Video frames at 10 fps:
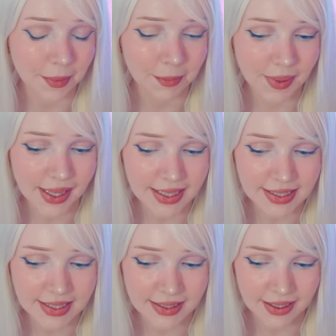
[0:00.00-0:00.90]

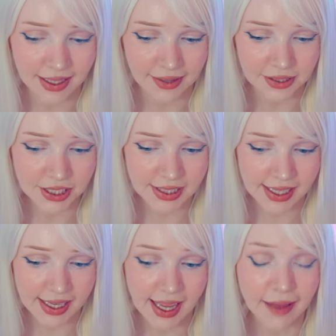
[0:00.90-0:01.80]
But I would just
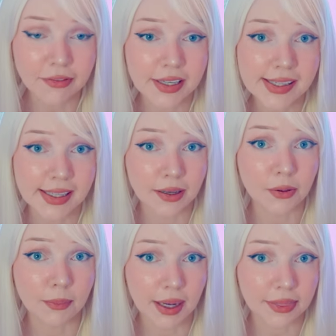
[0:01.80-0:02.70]
get it every
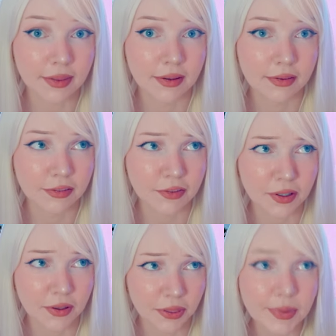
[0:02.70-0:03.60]
single month
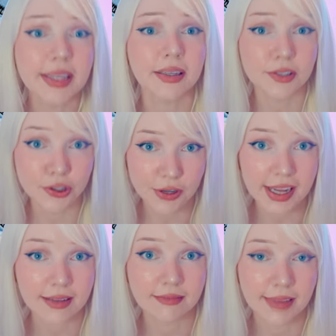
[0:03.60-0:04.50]
for 3 years
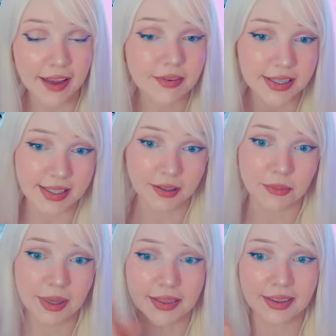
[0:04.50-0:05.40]
straight. Every
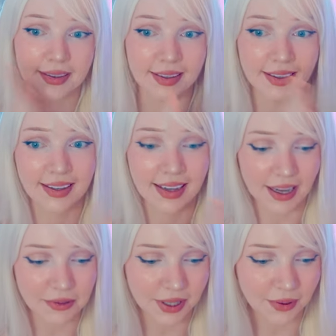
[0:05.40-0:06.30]
single month,
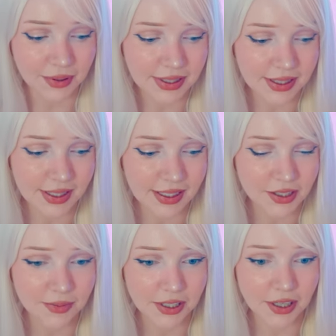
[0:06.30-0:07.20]
I would go into the
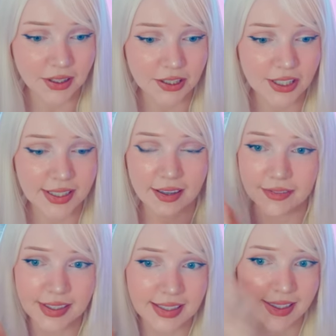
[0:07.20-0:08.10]
dermatologist's
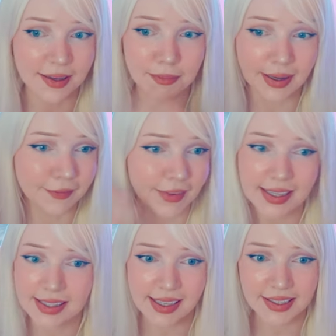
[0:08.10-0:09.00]
office, get my
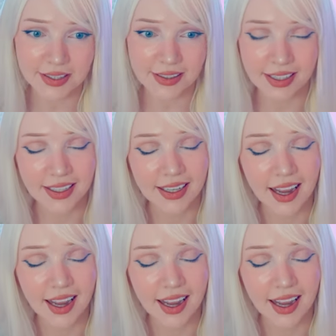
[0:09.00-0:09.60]
face lasered.